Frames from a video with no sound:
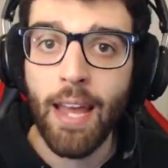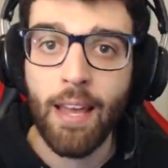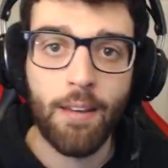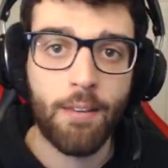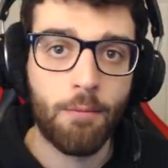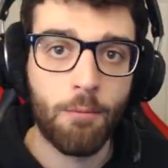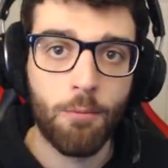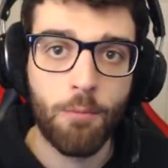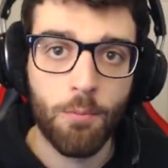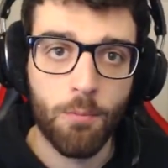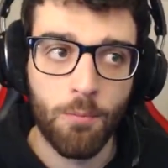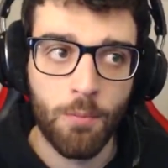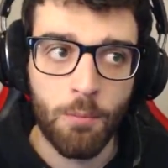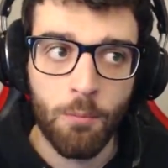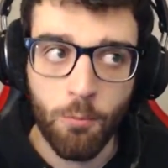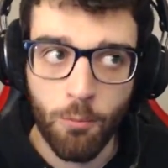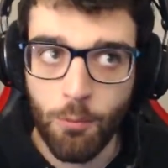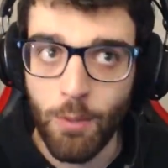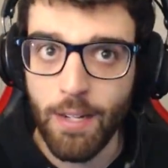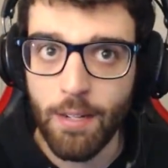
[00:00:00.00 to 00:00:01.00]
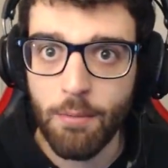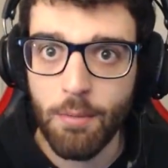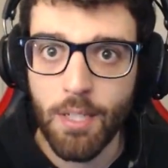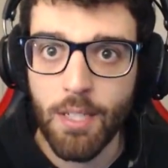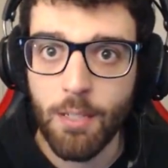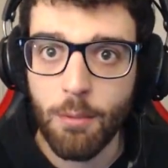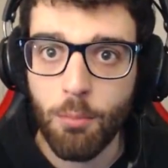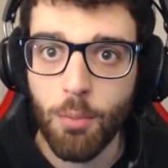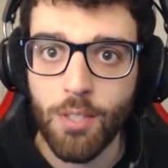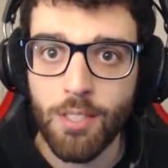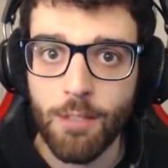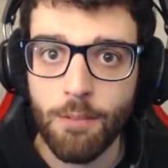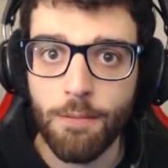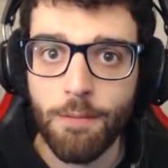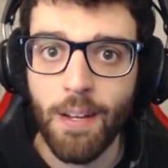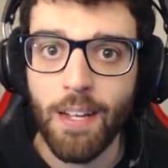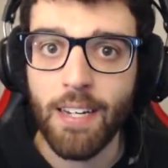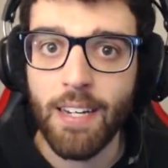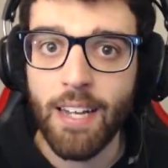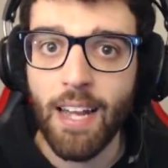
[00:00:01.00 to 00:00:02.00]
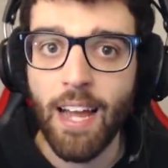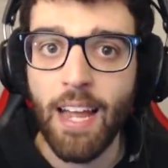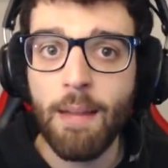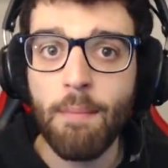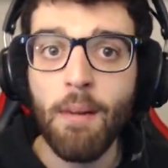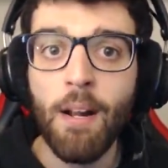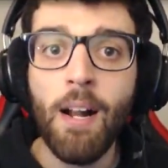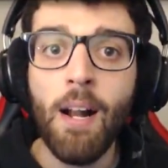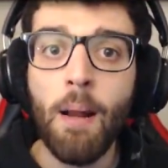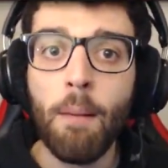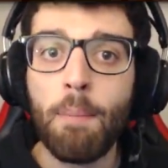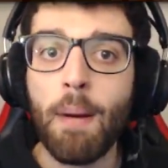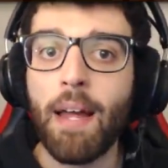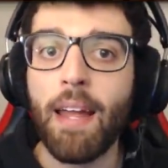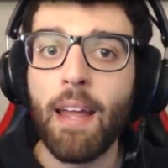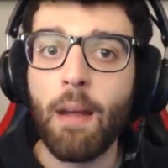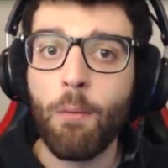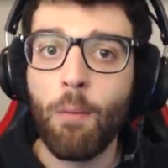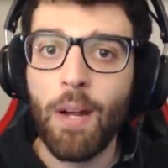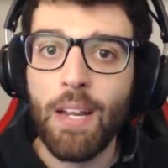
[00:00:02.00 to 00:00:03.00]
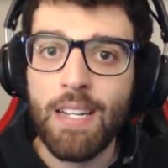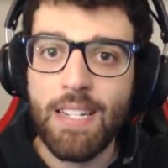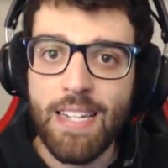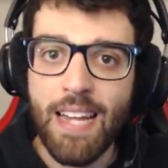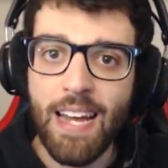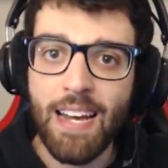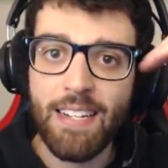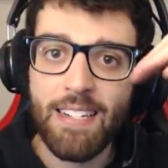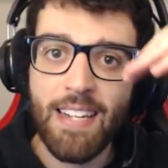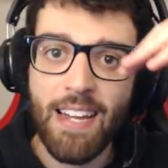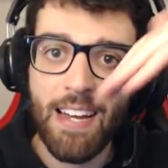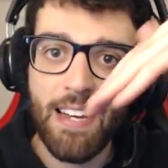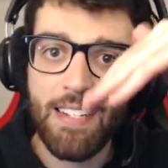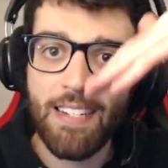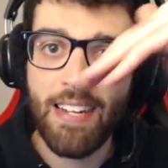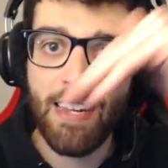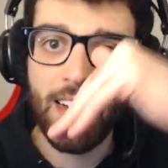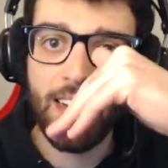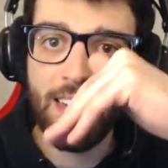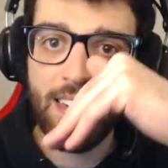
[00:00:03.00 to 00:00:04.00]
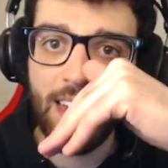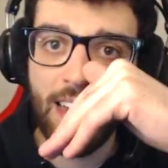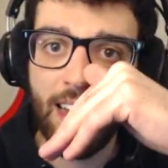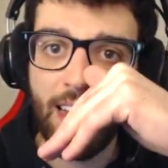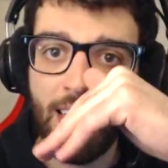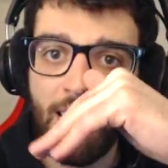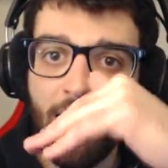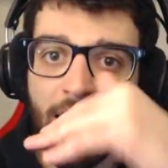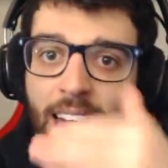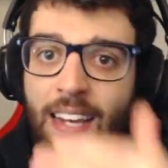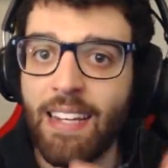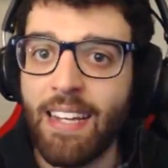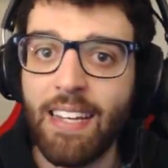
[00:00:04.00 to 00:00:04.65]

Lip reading: it really was a fun game, but it went down, and now the